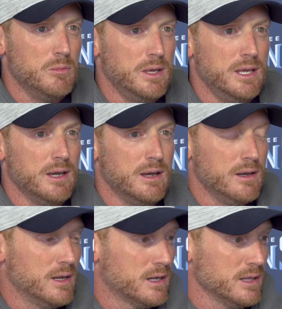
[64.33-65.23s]
to be
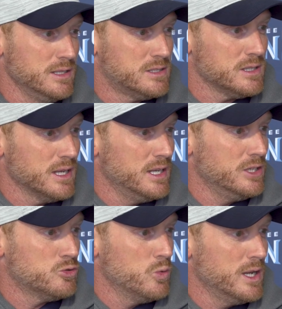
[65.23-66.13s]
a clean slate
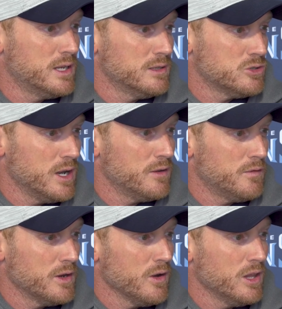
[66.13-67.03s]
each week, trying to
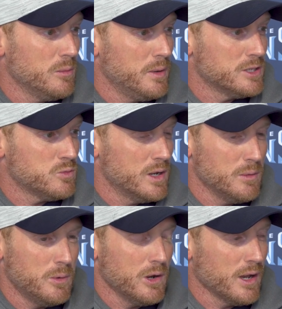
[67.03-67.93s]
figure out the best way to
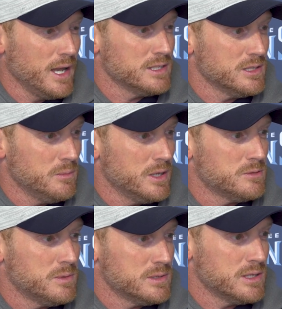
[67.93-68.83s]
put our guys in the
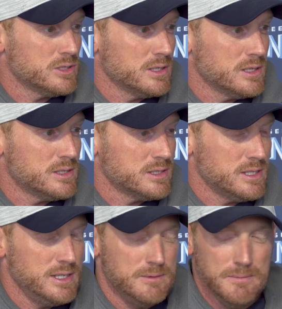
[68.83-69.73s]
best position to
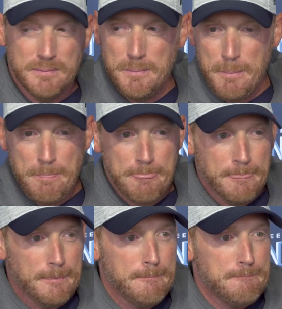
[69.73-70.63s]
succeed. Been here
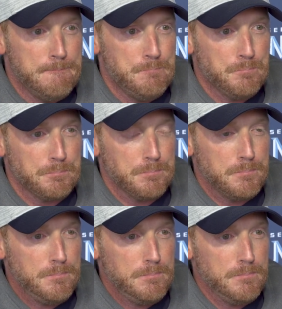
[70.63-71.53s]
for a couple of years,
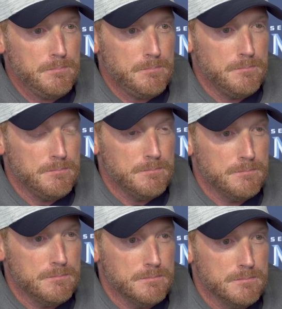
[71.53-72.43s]
but now as the guy who's
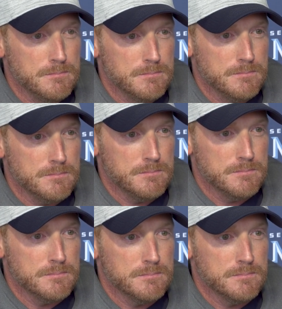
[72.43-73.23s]
calling the plays,